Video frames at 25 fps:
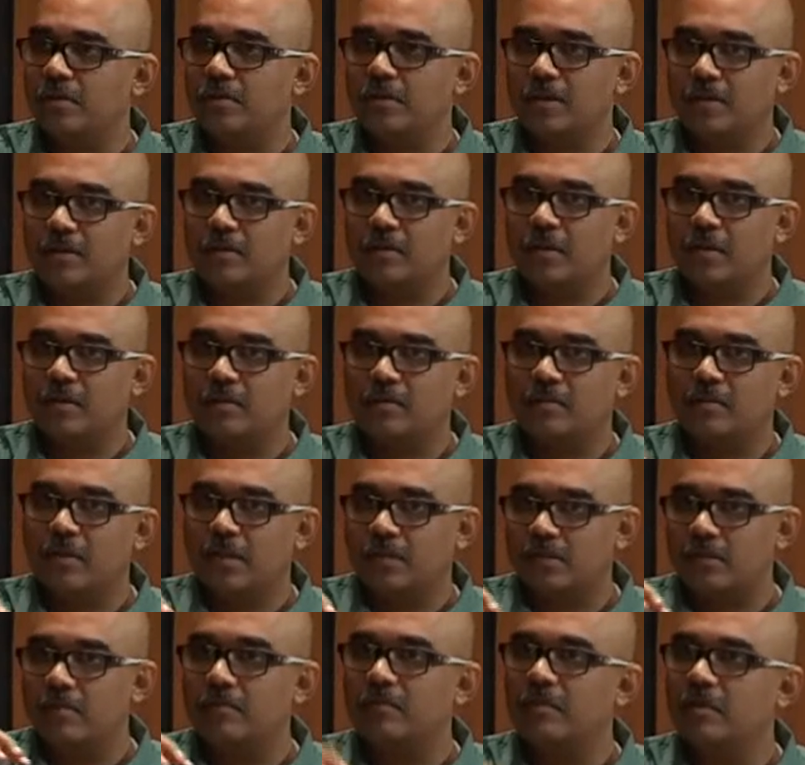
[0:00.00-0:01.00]
that
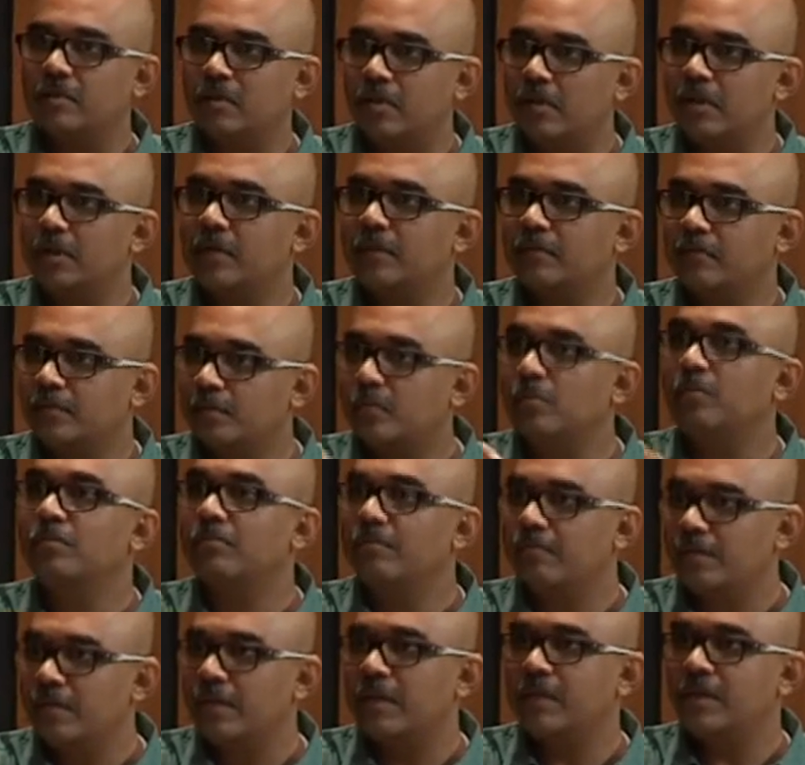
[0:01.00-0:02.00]
with a kind of
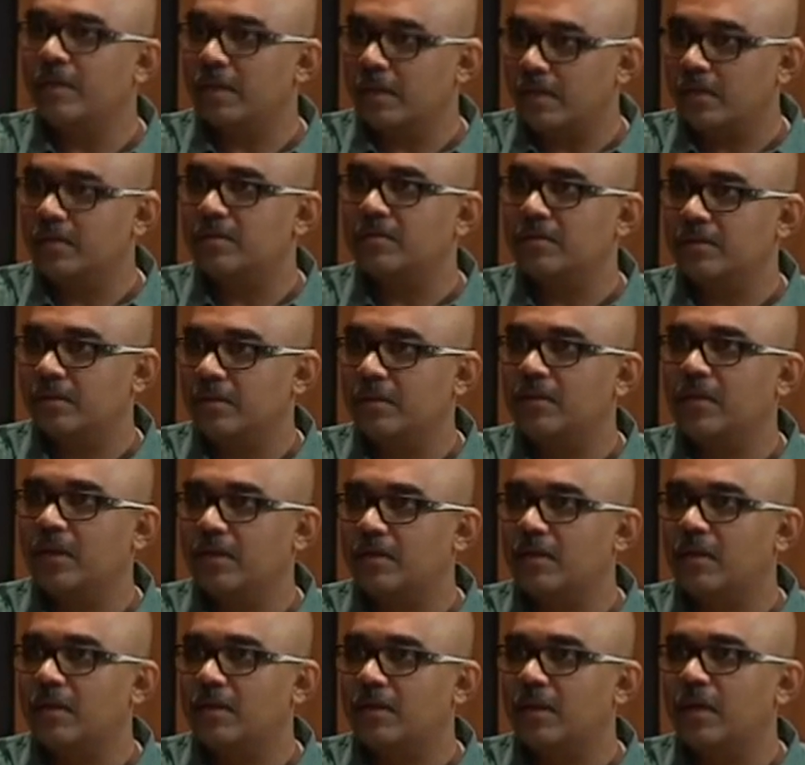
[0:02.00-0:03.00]
spoon-feeding culture
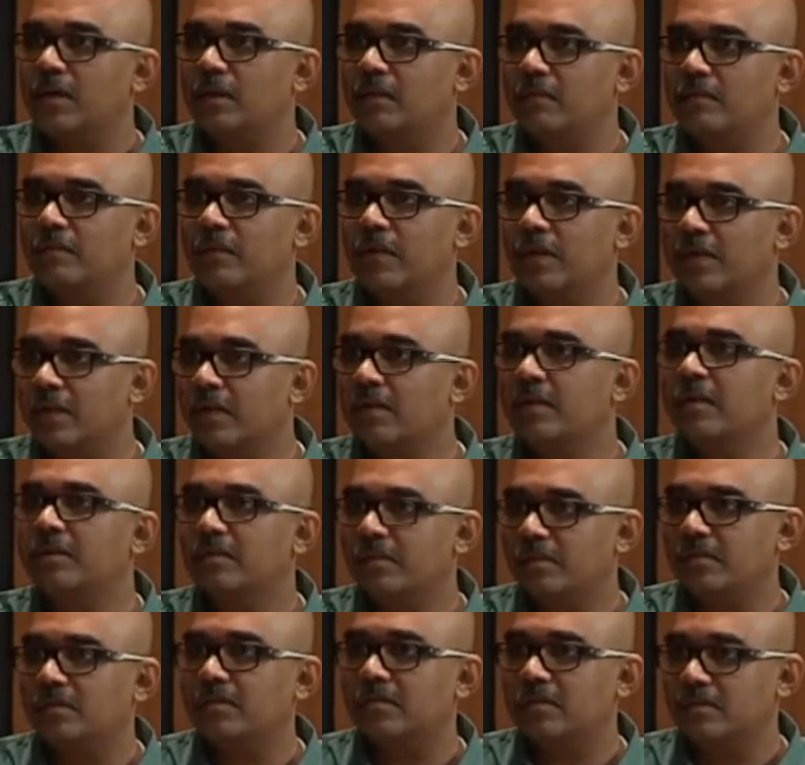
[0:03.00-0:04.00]
that kind of
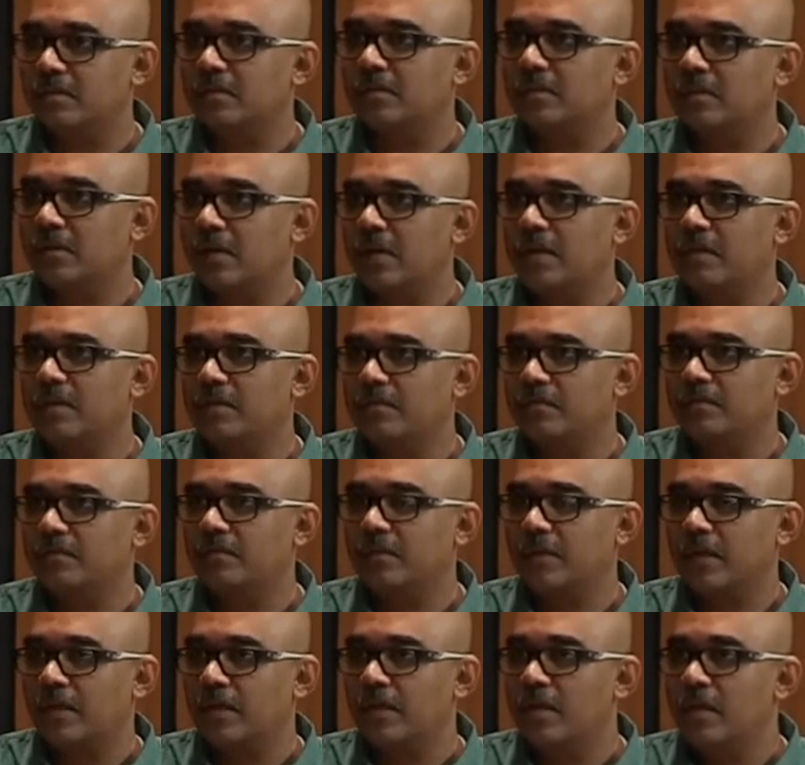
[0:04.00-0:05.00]
encourages a certain kind of
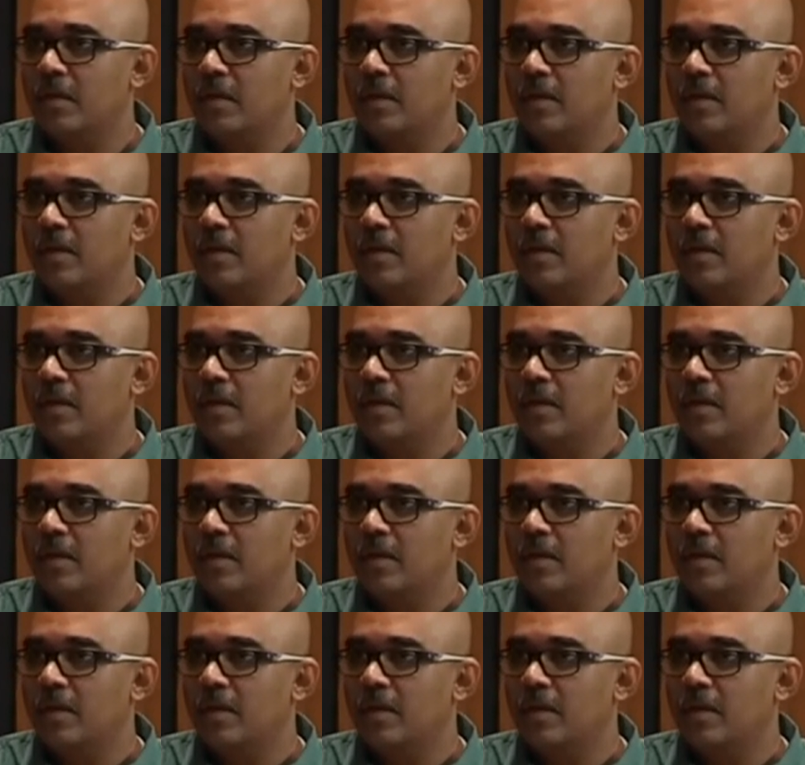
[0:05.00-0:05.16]
thing.